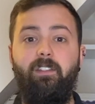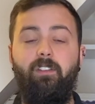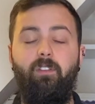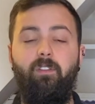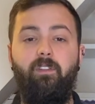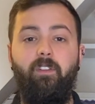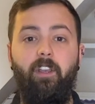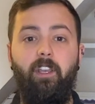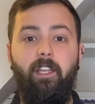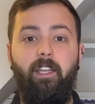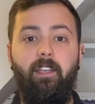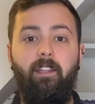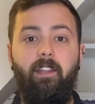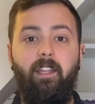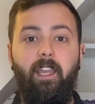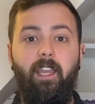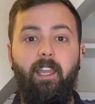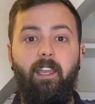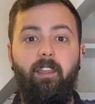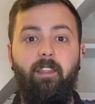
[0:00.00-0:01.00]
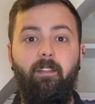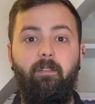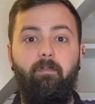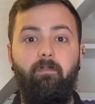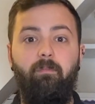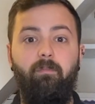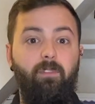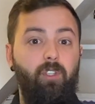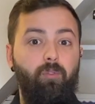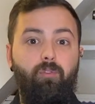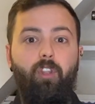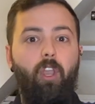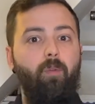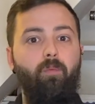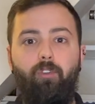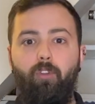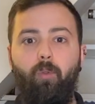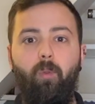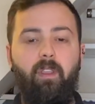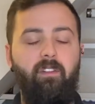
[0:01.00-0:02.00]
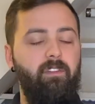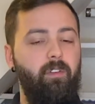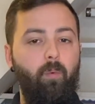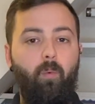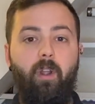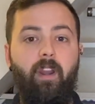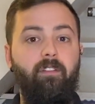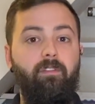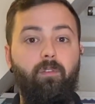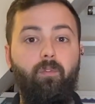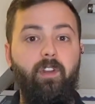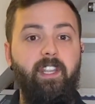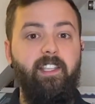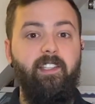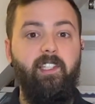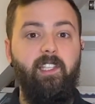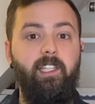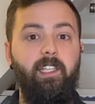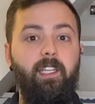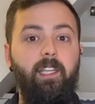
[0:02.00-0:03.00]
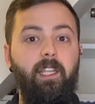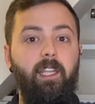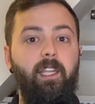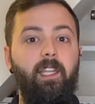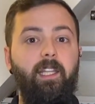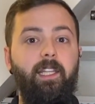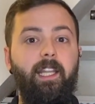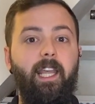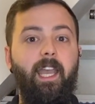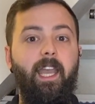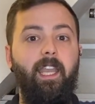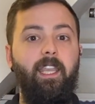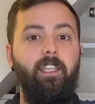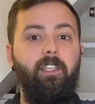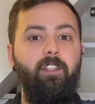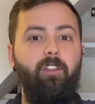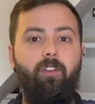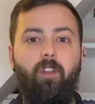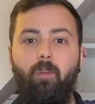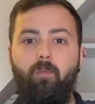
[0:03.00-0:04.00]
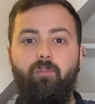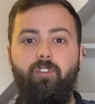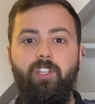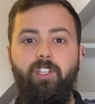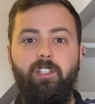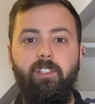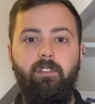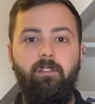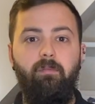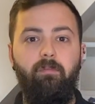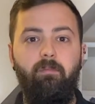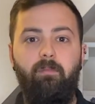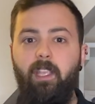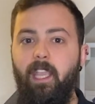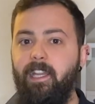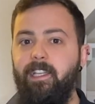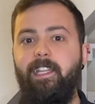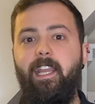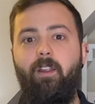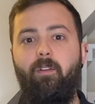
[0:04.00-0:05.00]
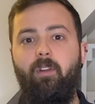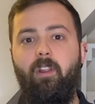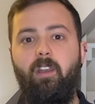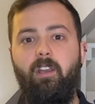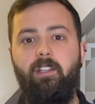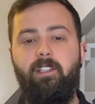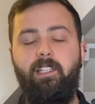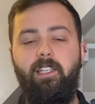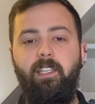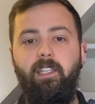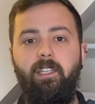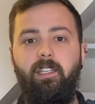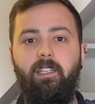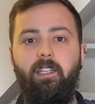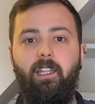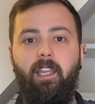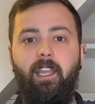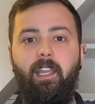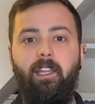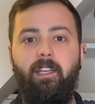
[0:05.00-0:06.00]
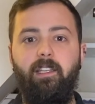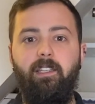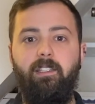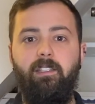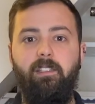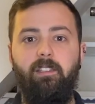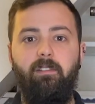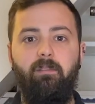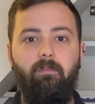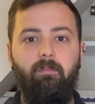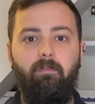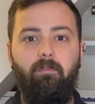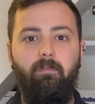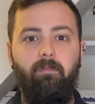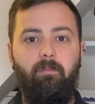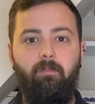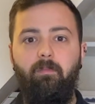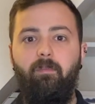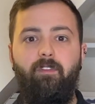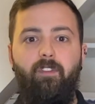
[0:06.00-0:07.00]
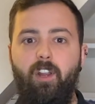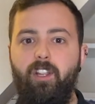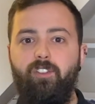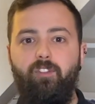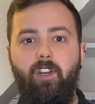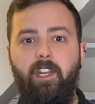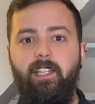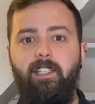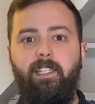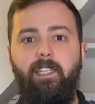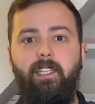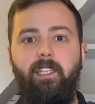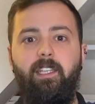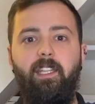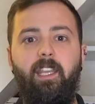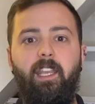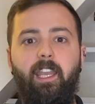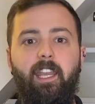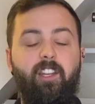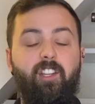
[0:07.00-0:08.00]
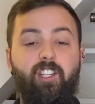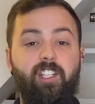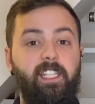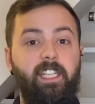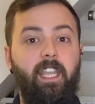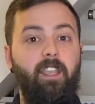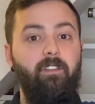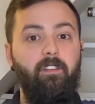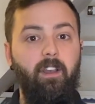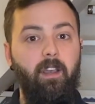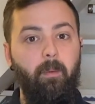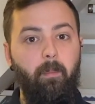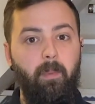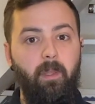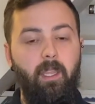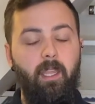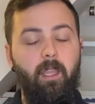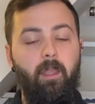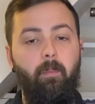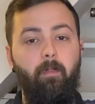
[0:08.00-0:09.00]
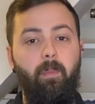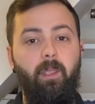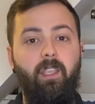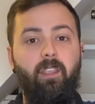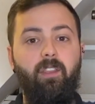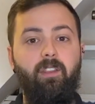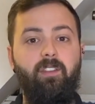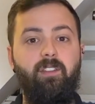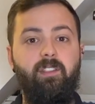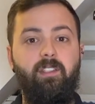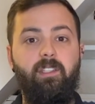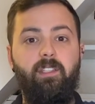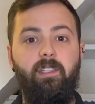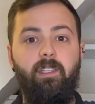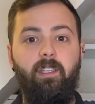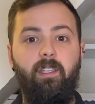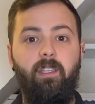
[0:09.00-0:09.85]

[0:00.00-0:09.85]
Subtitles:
you find that you don't do it for whatever reason, that you don't just get downhearted and frustrated and just give up, because